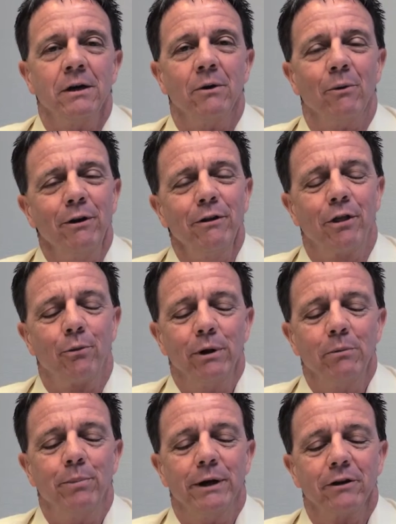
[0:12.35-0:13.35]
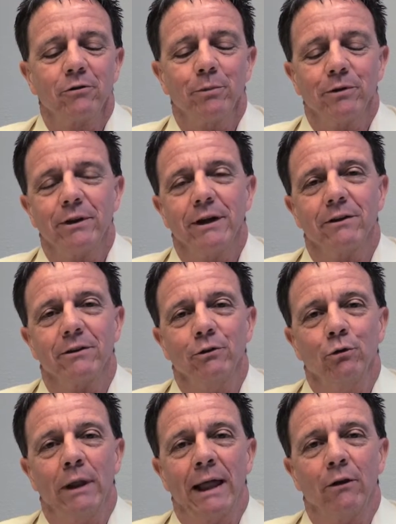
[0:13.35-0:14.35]
What are the three biggest mistakes that
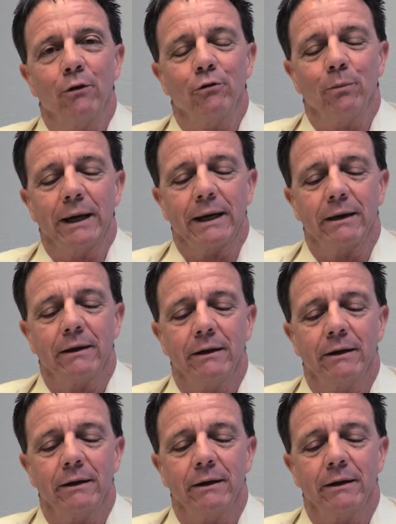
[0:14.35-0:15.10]
new landlords make?